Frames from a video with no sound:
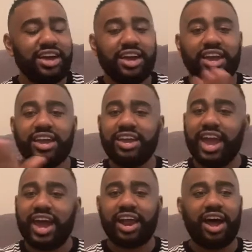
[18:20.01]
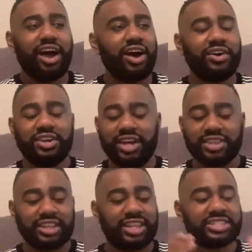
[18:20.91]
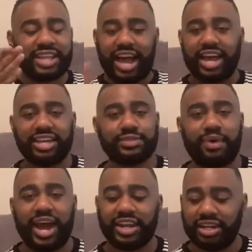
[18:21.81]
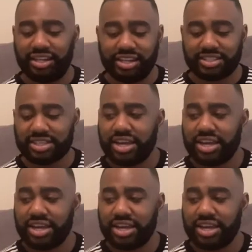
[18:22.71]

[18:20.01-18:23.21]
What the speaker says: he had a whole nother, this not how his body looked.